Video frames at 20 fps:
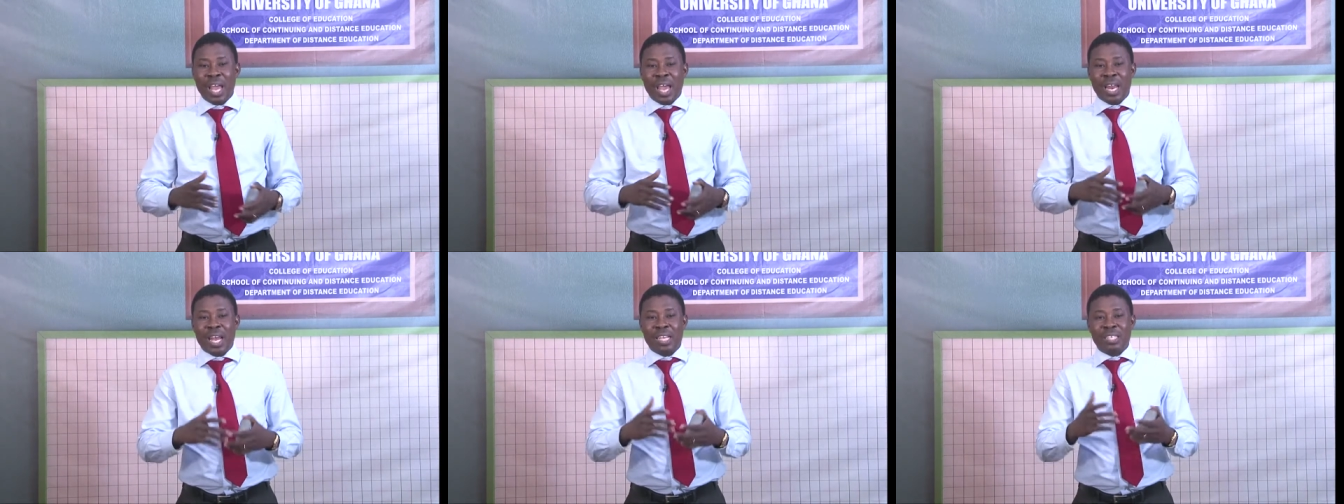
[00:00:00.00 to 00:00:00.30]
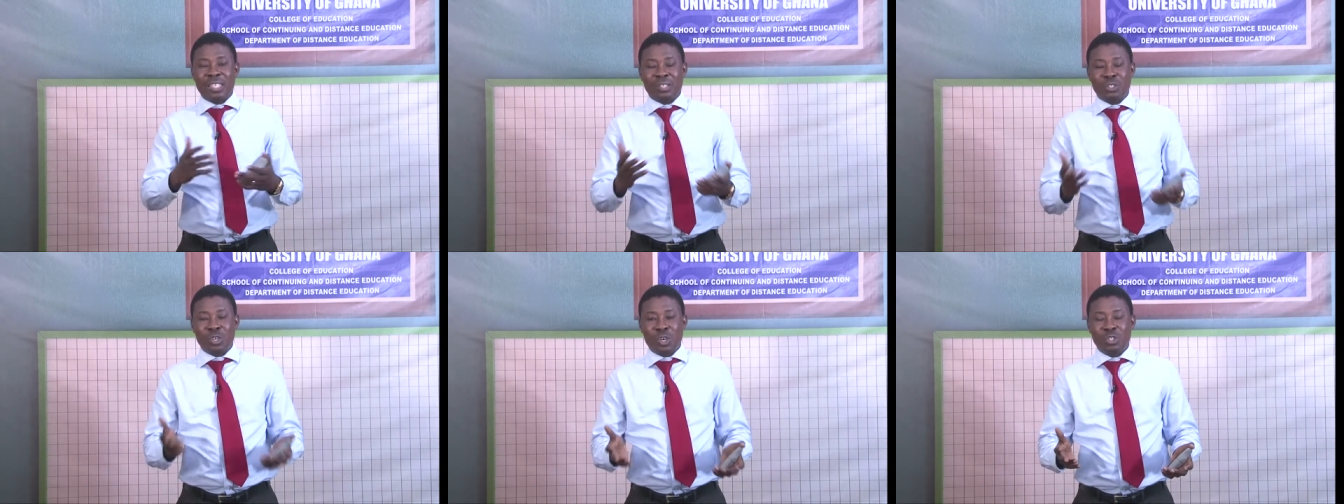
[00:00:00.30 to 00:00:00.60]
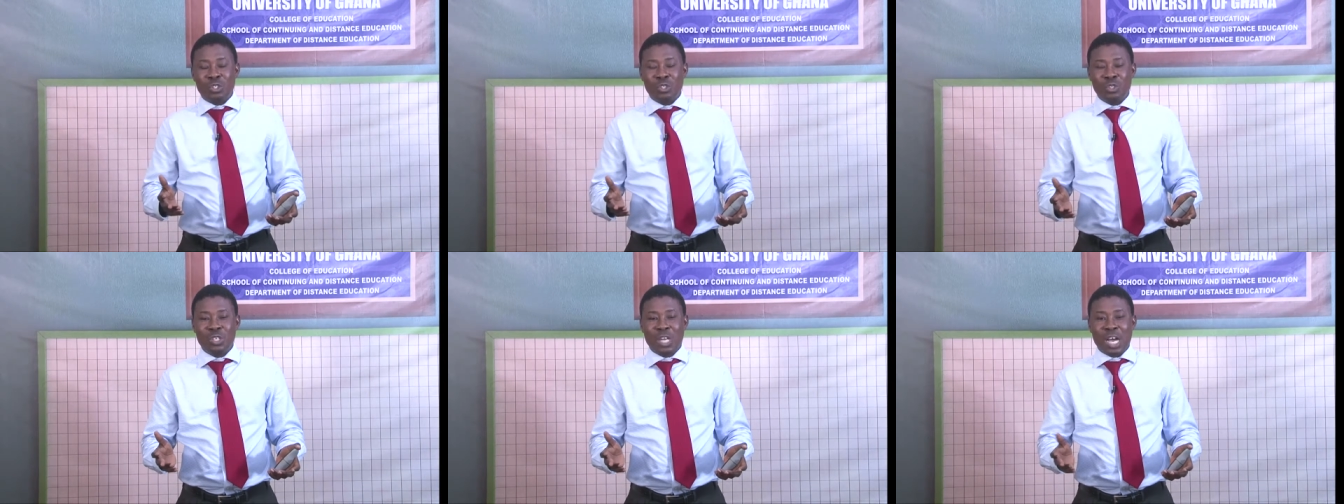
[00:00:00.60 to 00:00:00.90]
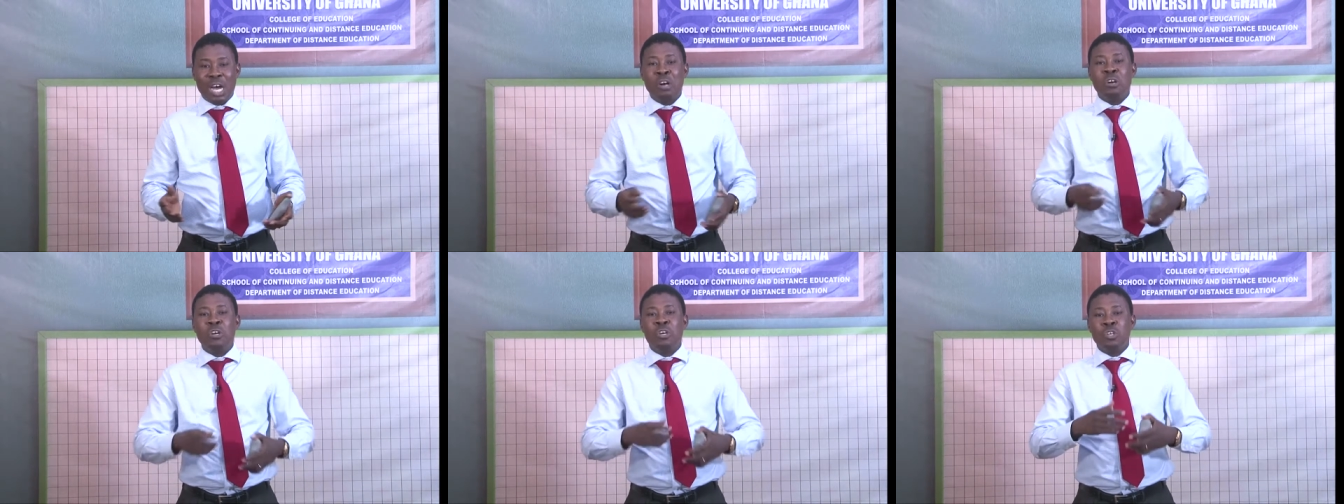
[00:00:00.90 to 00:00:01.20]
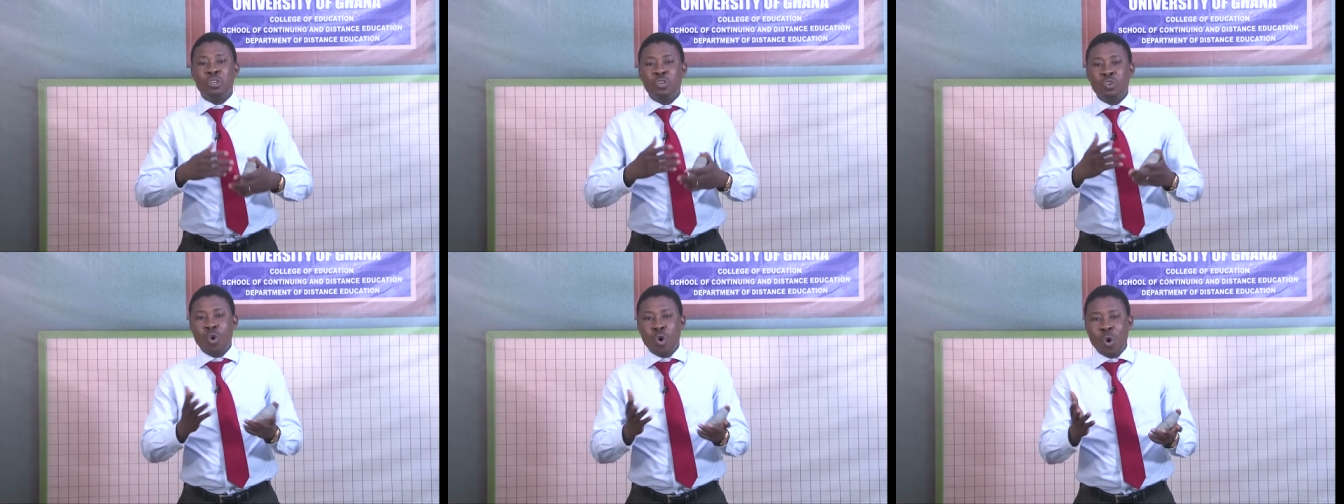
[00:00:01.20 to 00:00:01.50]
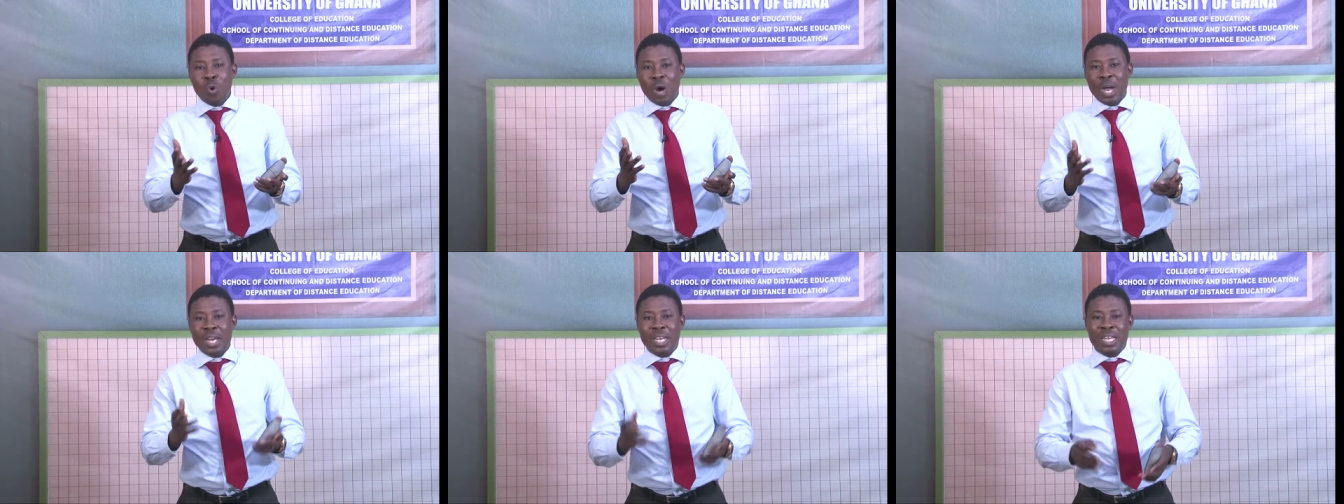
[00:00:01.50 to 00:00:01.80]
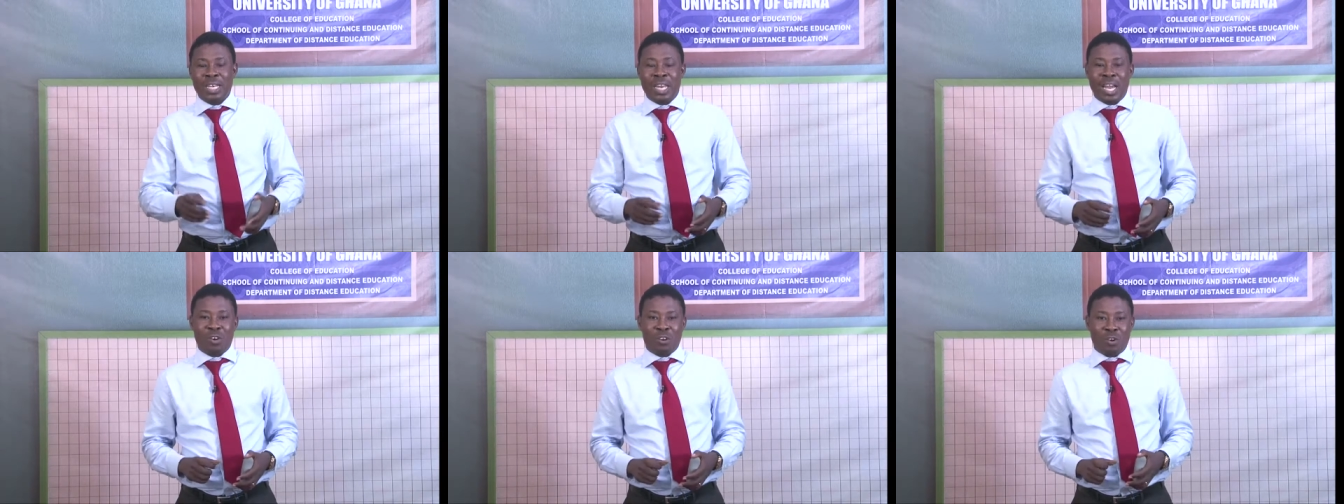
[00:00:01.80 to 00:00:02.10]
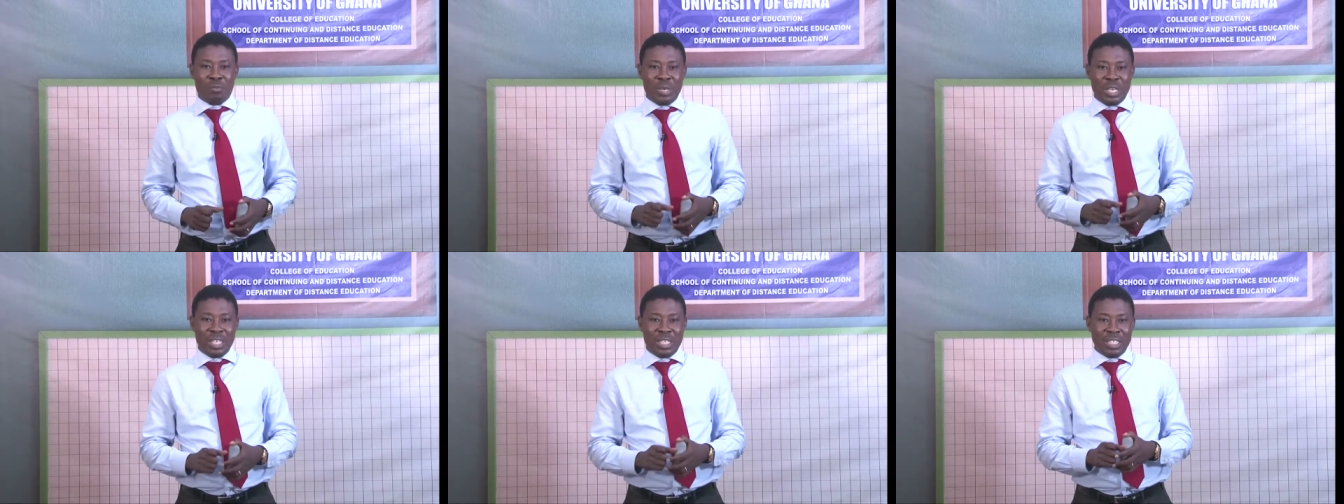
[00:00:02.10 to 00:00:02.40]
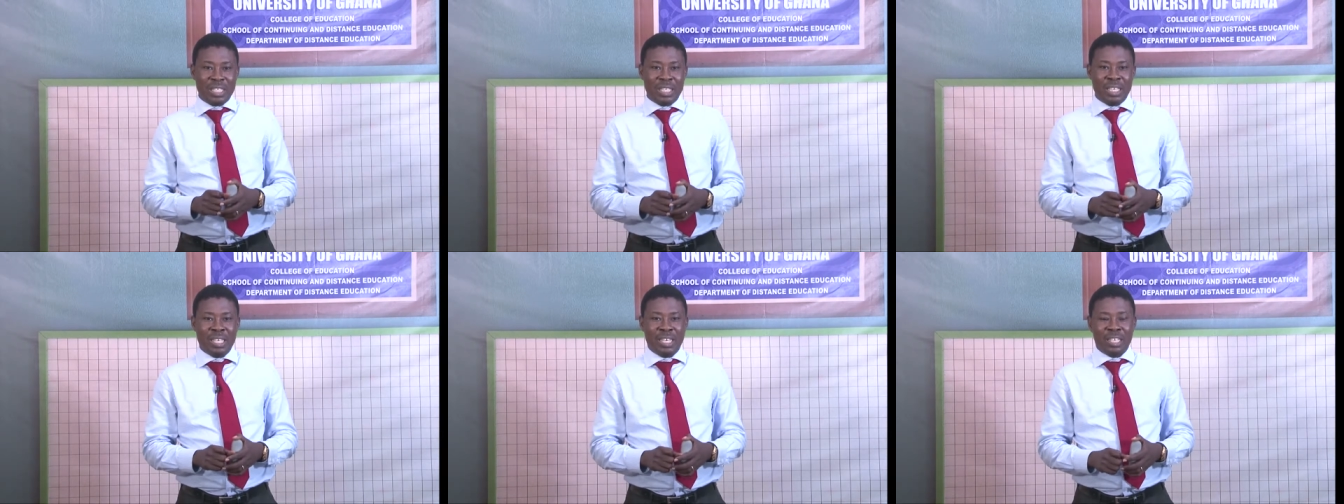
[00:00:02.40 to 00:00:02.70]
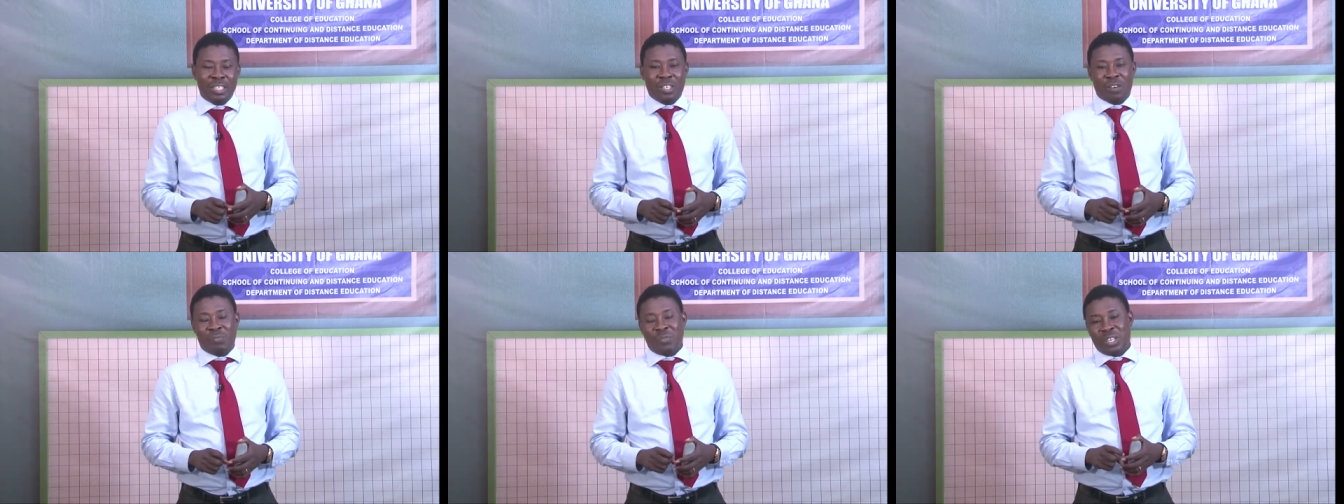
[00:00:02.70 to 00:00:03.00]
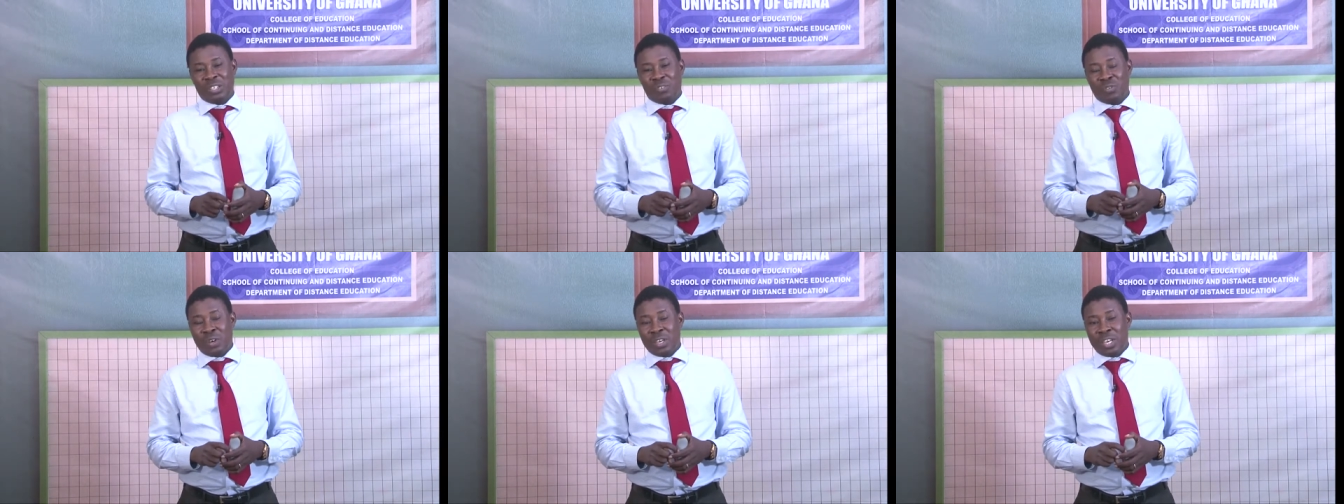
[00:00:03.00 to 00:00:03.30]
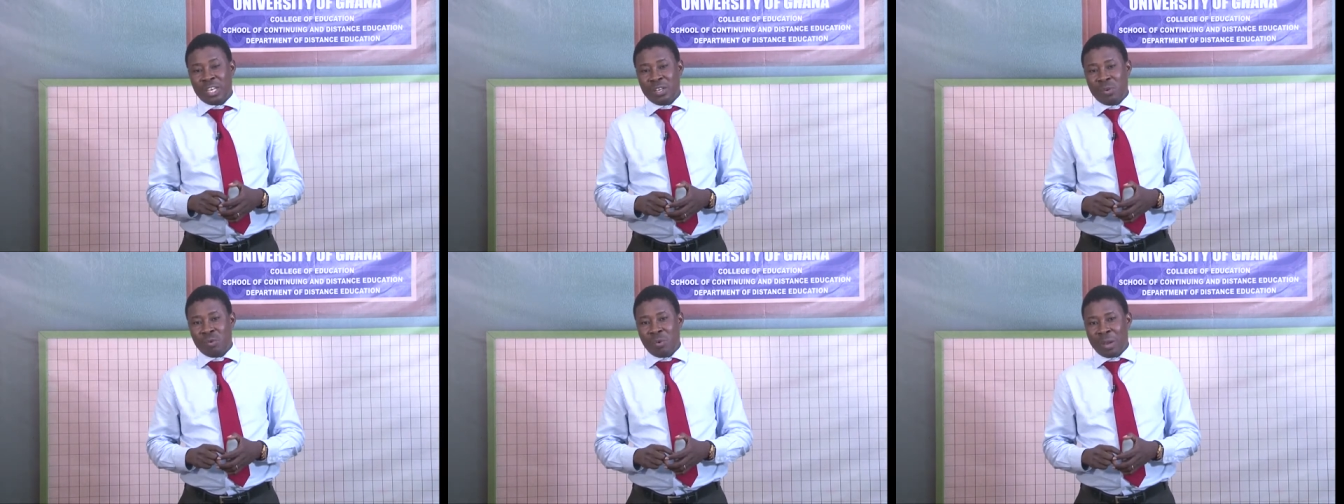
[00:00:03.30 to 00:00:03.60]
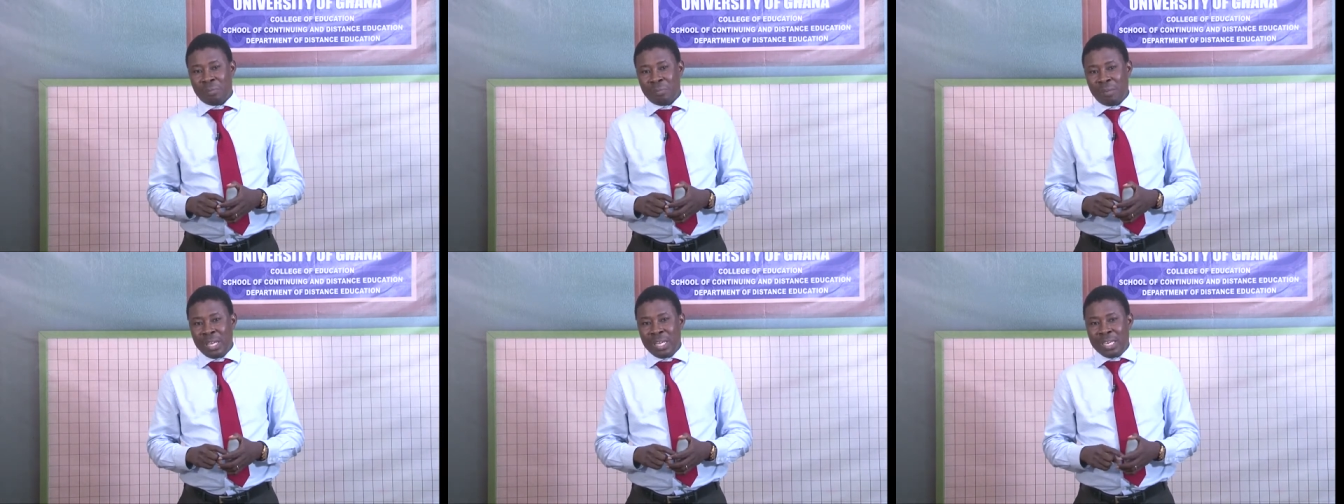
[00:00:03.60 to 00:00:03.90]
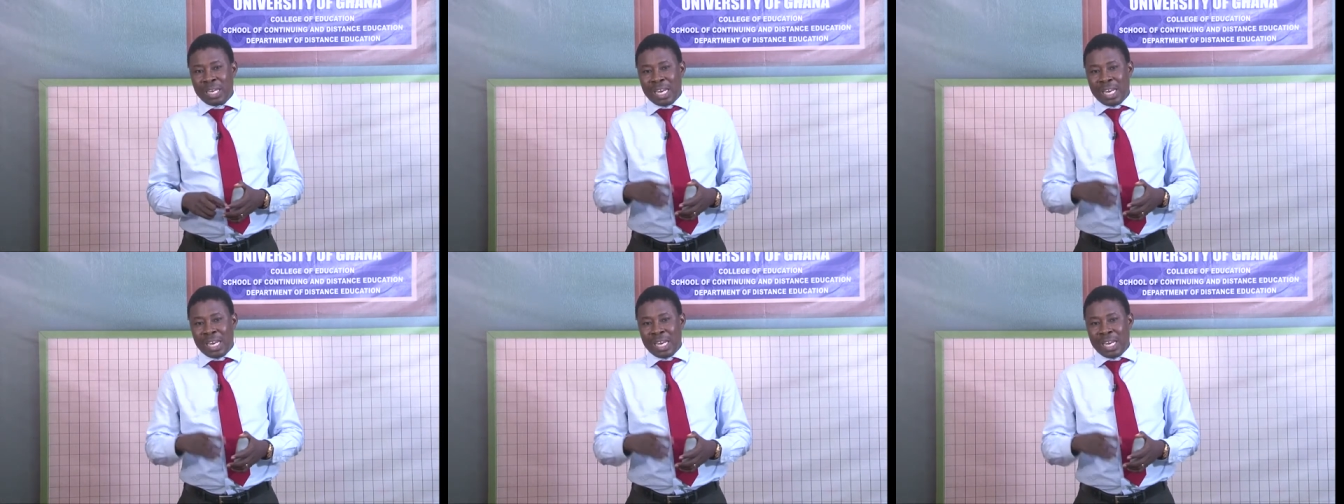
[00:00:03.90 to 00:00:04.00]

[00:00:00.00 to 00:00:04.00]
And as I talk to you now, no one in that community suffers from guinea worm.